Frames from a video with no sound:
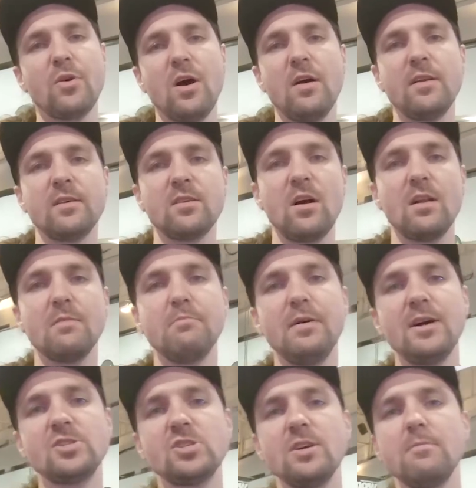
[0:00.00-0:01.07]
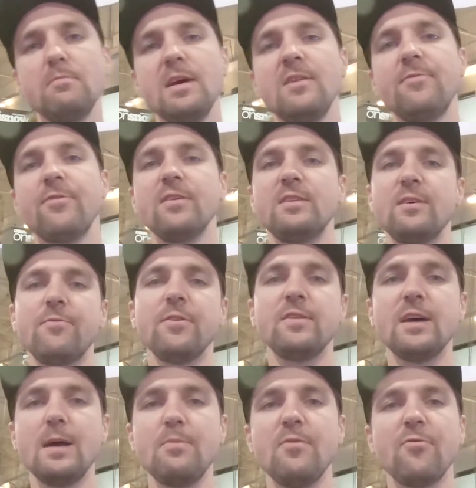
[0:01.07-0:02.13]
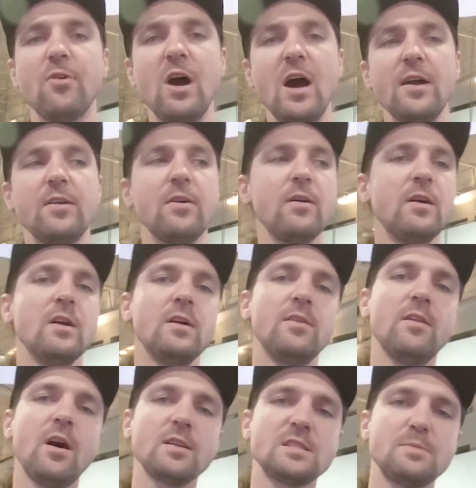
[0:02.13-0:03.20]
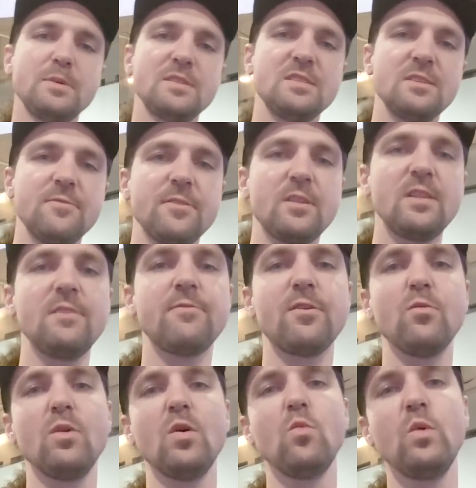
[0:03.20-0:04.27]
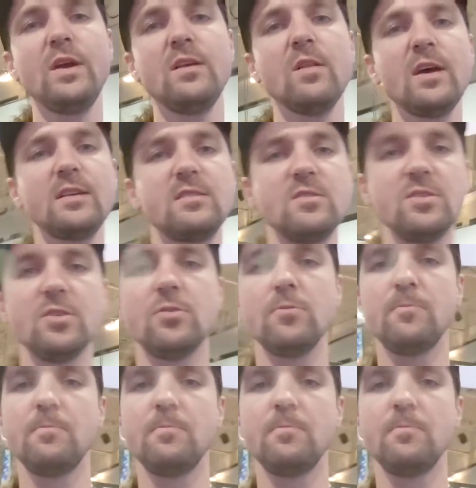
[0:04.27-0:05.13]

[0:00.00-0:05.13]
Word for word: product on a budget, made for a different type of rider, not specifically for what we like to do.